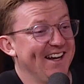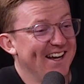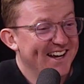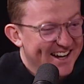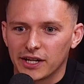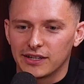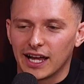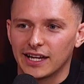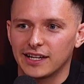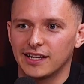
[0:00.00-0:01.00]
why are you
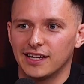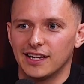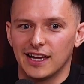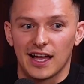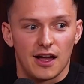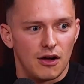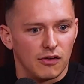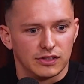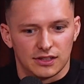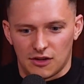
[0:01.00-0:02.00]
late?
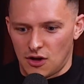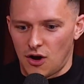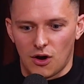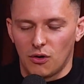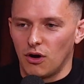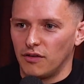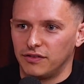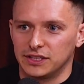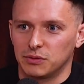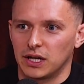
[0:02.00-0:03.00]
The whole
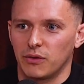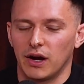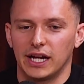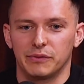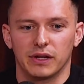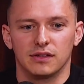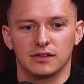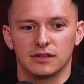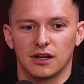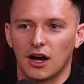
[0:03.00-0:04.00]
office went quiet, and he went,
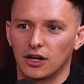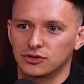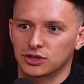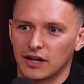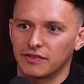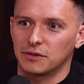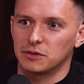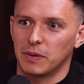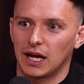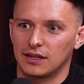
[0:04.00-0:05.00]
traffic was
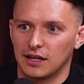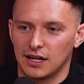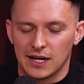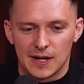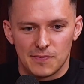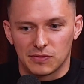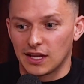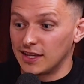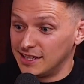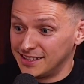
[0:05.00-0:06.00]
bad. And
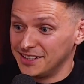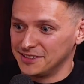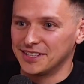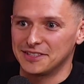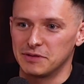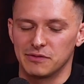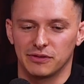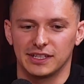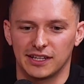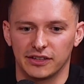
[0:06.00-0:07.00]
then he says to me,
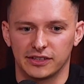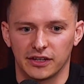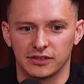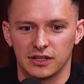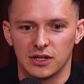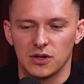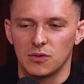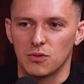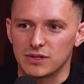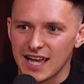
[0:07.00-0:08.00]
he goes,
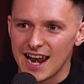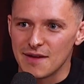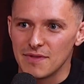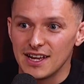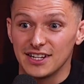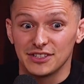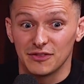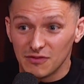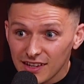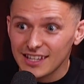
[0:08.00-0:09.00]
well, tell him to
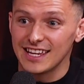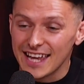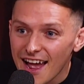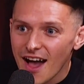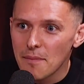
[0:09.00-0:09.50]
get up